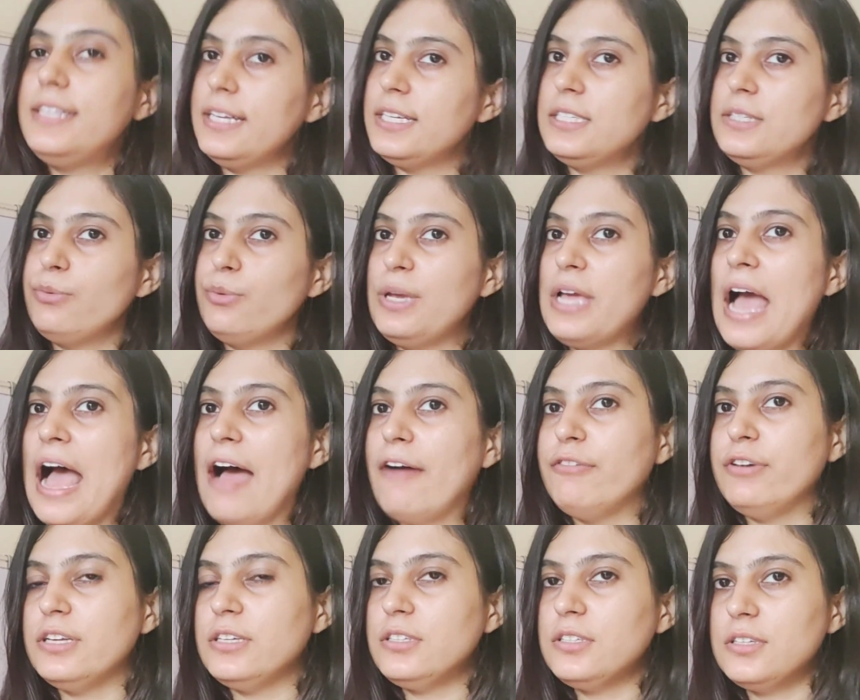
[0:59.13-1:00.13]
This we
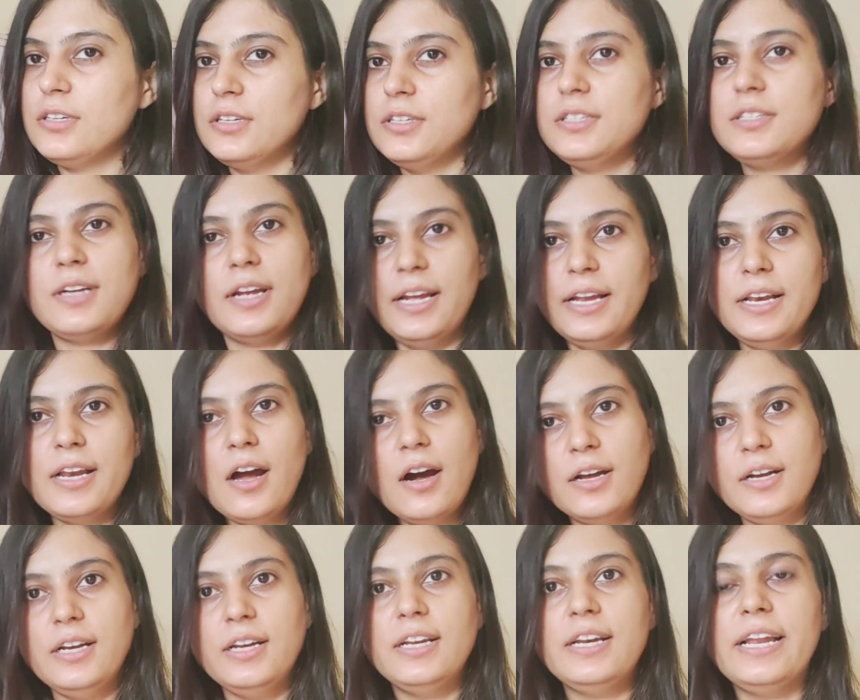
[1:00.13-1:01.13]
have discussed in
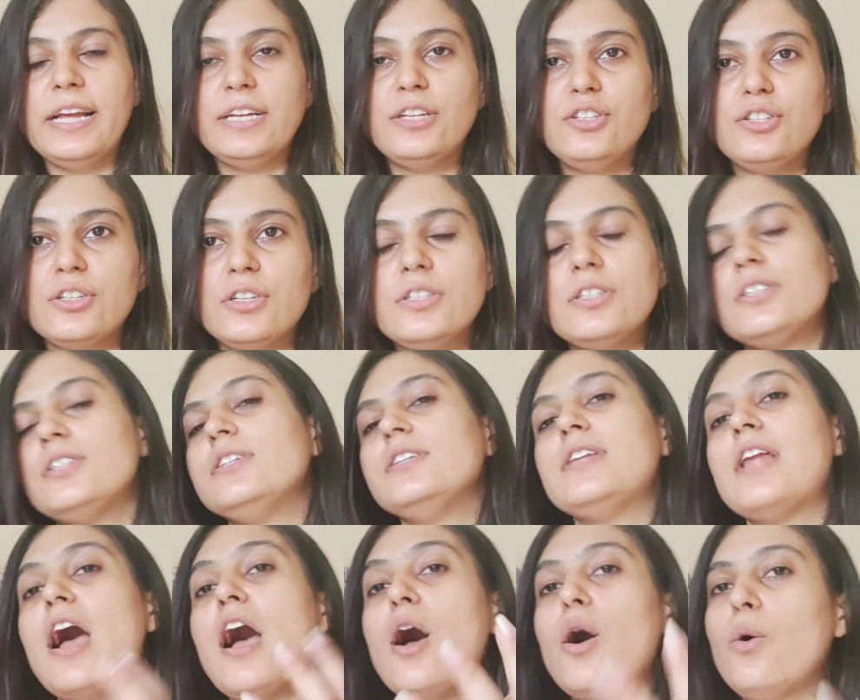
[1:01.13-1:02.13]
earlier lectures.
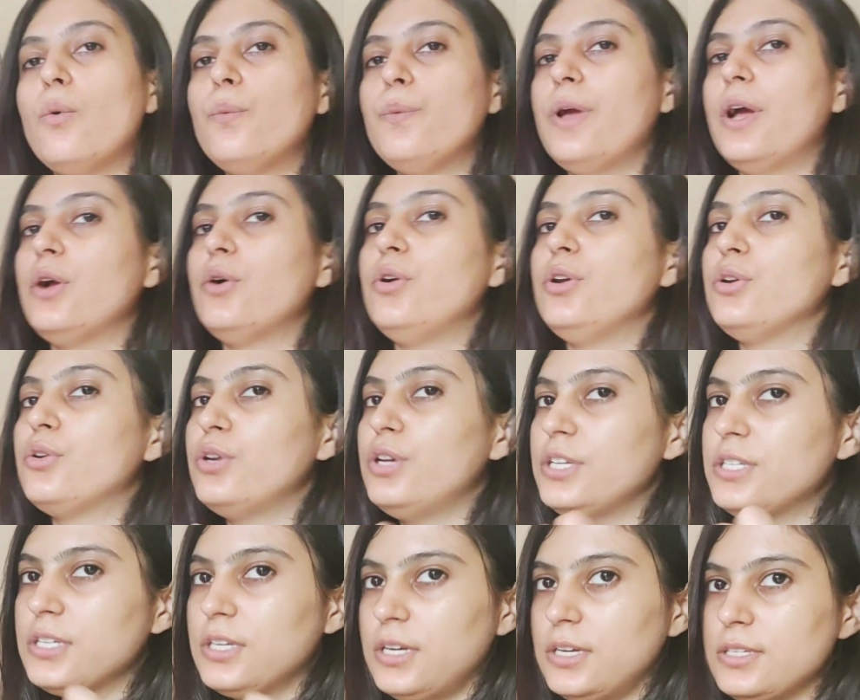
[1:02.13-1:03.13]
Now we are going to
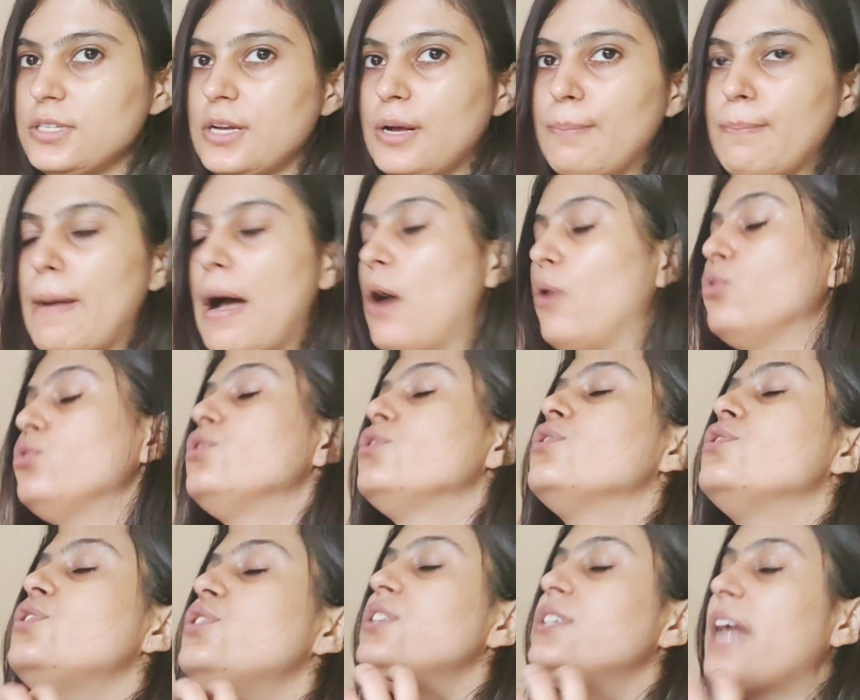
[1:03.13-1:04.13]
discuss about
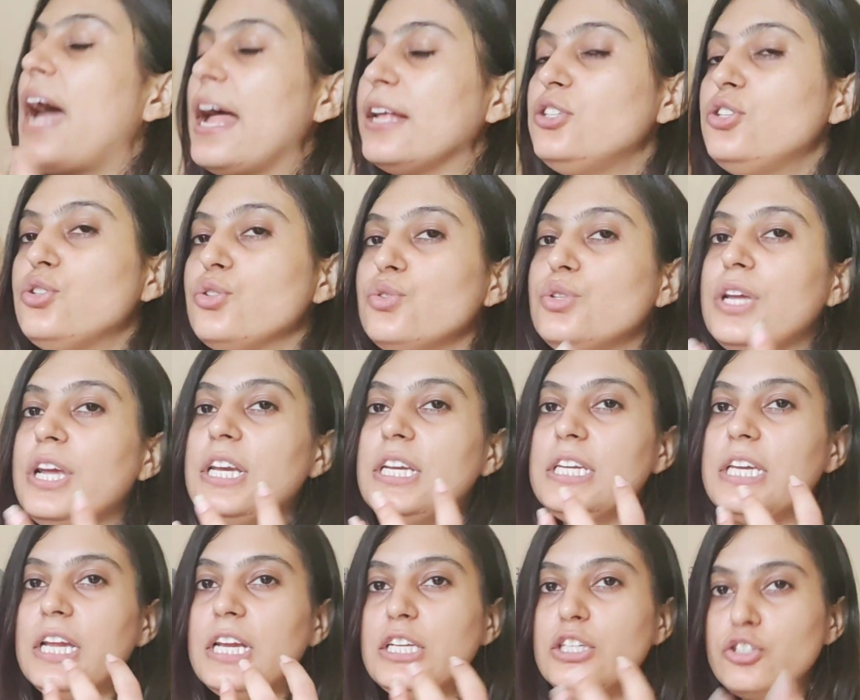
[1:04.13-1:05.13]

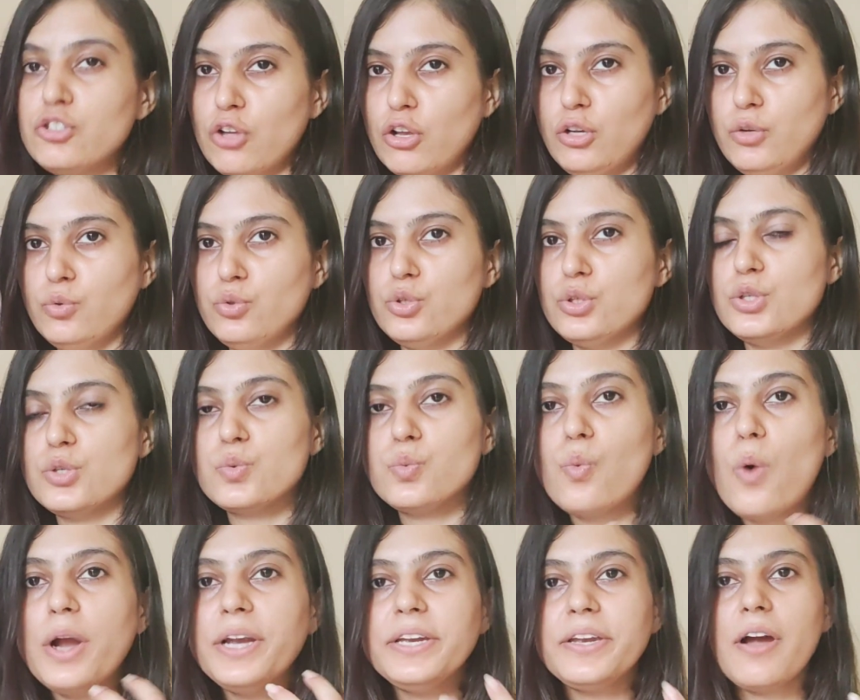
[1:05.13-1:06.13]
saturated solutions.
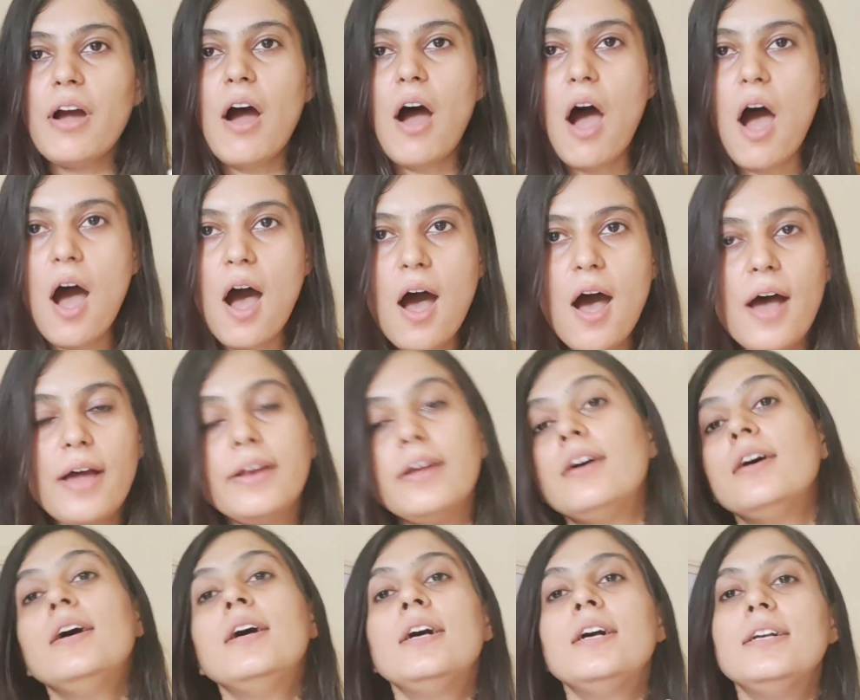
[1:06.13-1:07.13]
What are
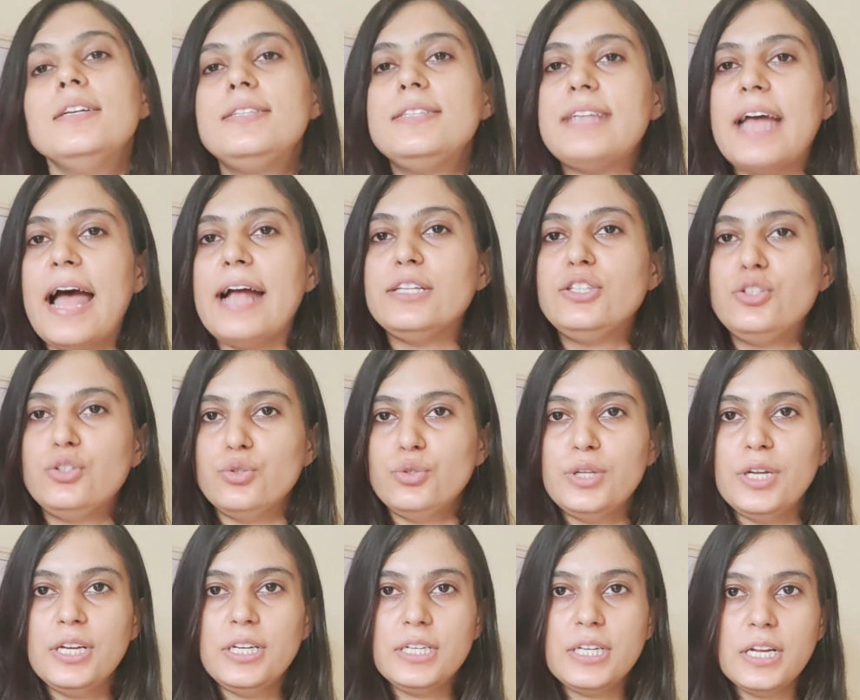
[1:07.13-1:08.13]

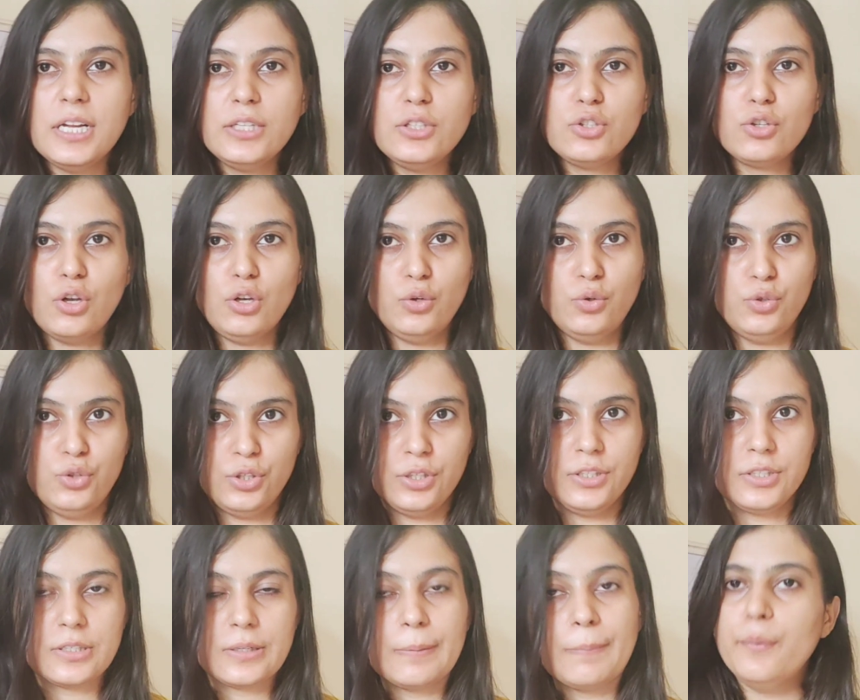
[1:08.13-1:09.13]
saturated
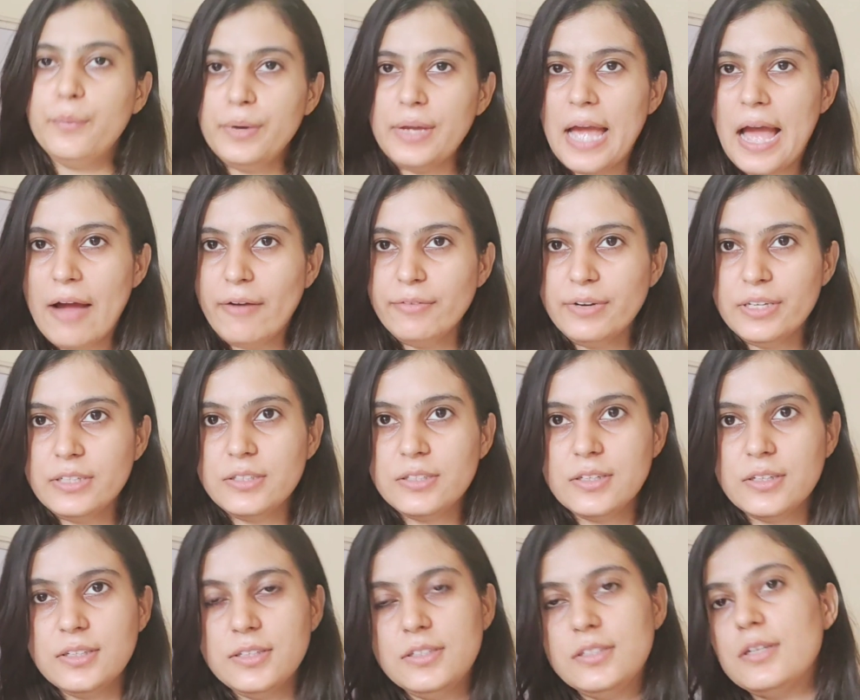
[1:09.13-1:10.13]
solutions? We have
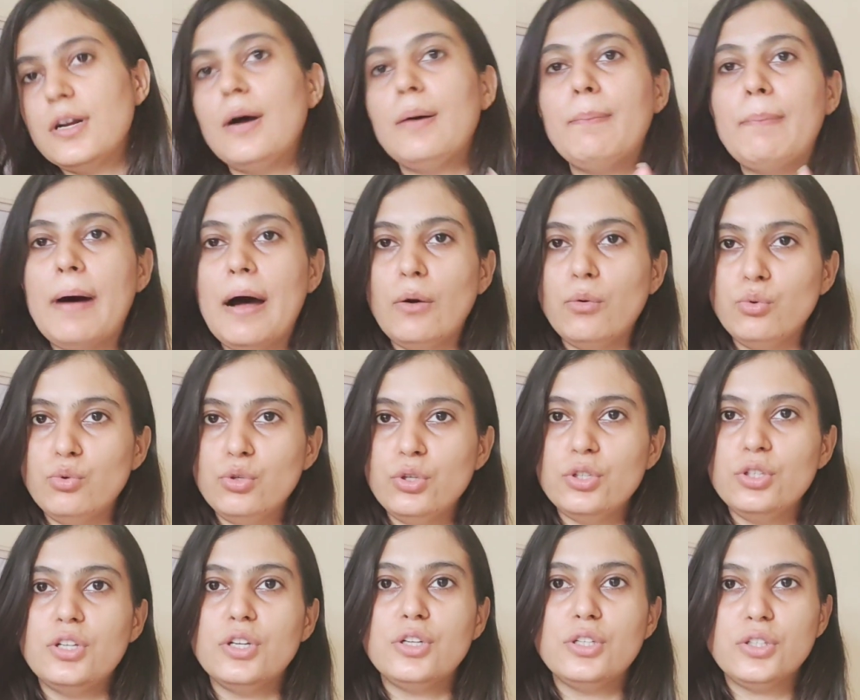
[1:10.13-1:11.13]
discussed about
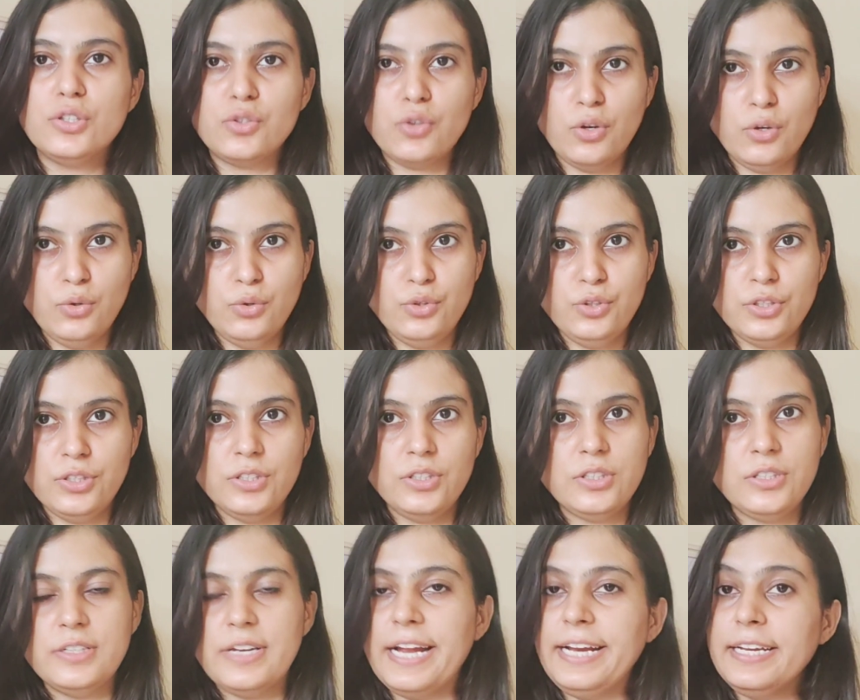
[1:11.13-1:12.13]
the
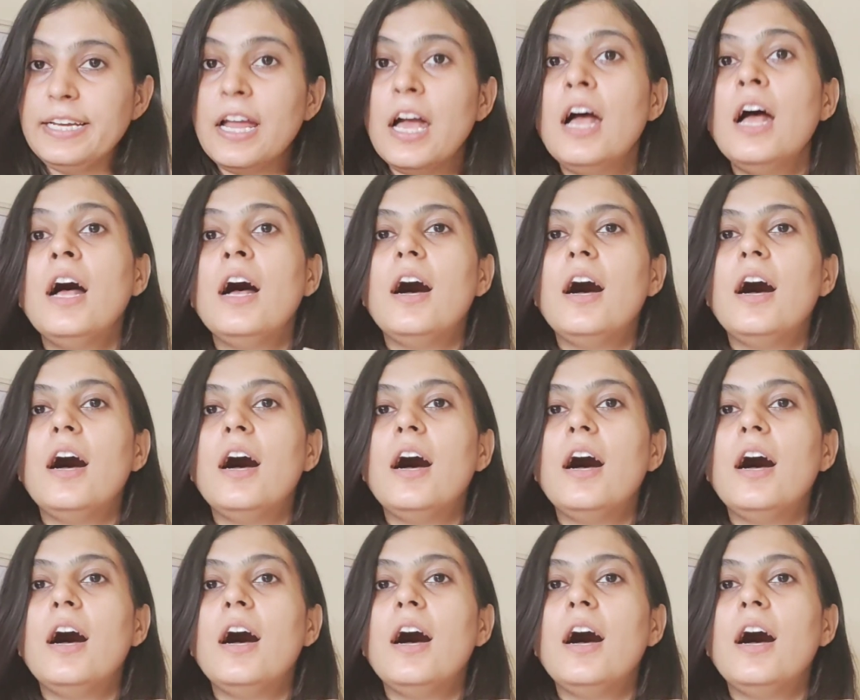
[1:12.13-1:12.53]
solutions, right?